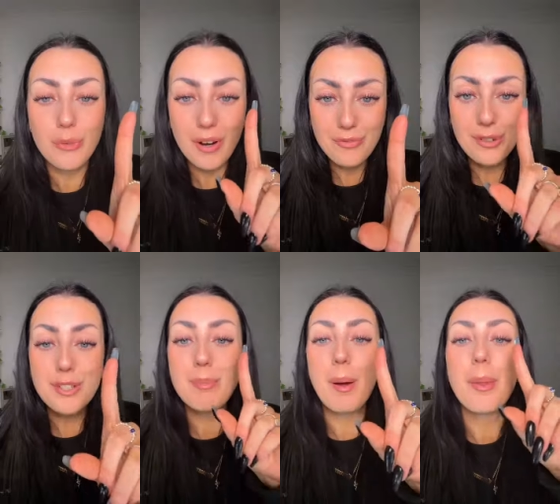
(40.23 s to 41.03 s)

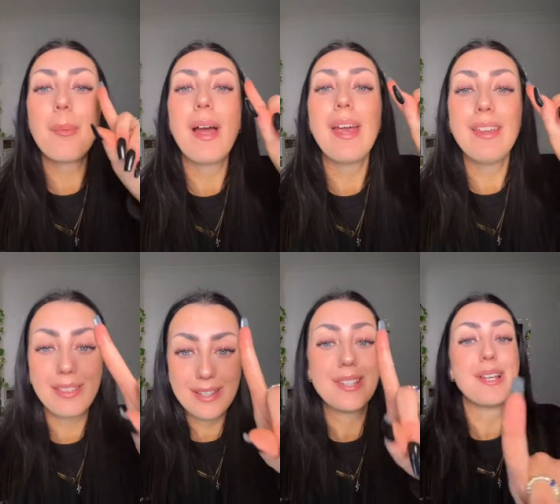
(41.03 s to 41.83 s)
reference, by the way,
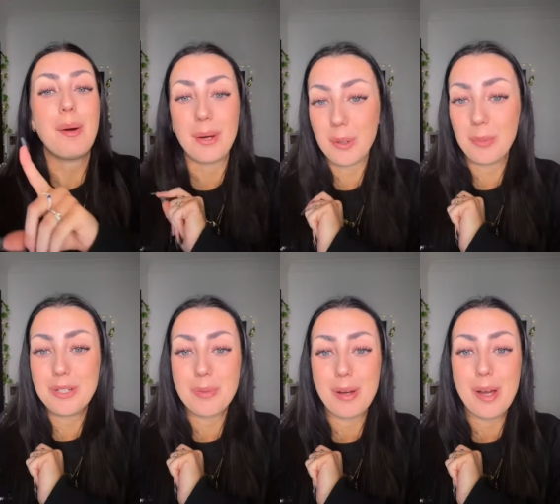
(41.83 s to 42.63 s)
this is how I normally do my